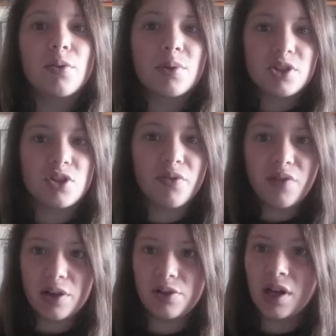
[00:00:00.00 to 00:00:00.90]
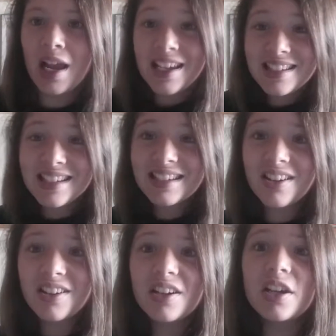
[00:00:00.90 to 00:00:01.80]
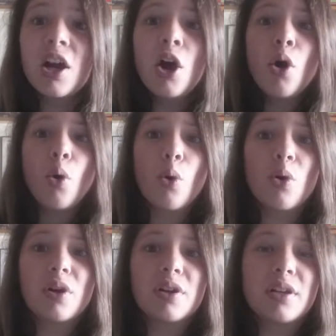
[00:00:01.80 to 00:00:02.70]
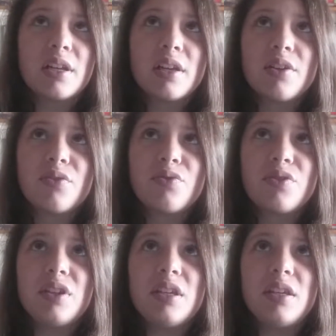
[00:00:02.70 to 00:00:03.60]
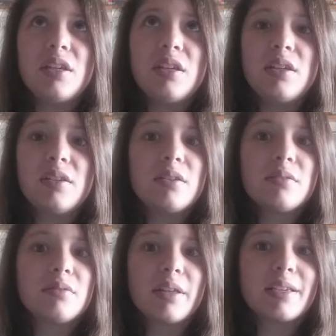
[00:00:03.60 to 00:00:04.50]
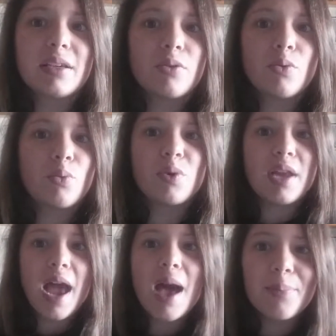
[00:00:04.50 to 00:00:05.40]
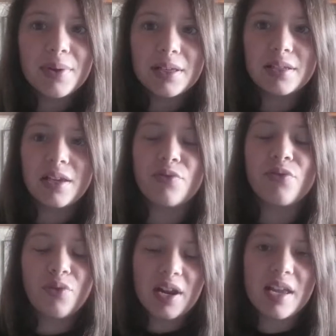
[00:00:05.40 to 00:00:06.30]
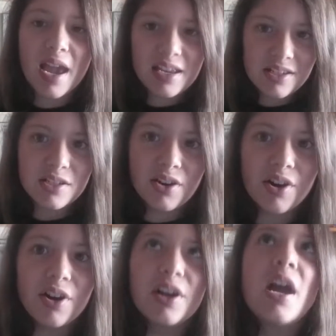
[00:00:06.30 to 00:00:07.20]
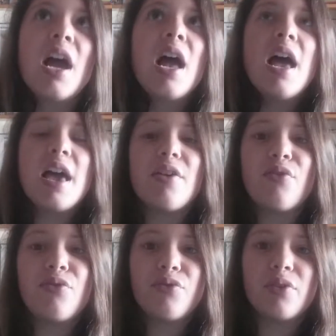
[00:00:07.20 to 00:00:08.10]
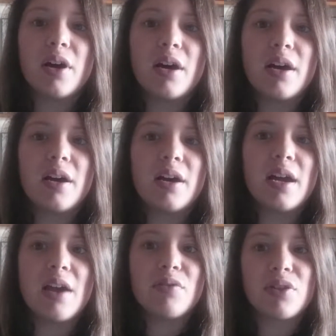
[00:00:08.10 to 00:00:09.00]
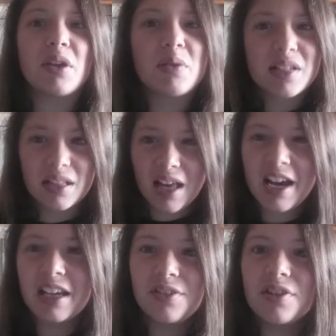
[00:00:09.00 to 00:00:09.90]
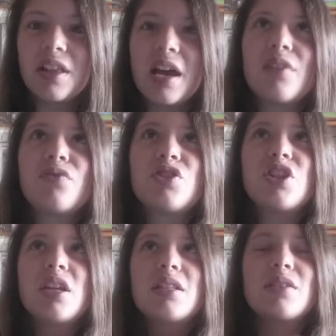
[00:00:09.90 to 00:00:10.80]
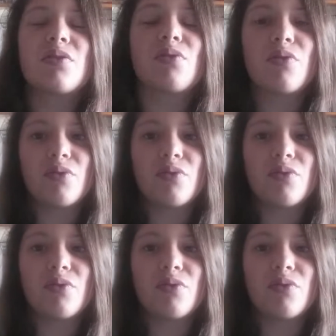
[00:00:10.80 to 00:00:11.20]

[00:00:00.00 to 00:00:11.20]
original father hated her, or if he, like, what happened, if Frank hated her, if everything was a lie in her life, she's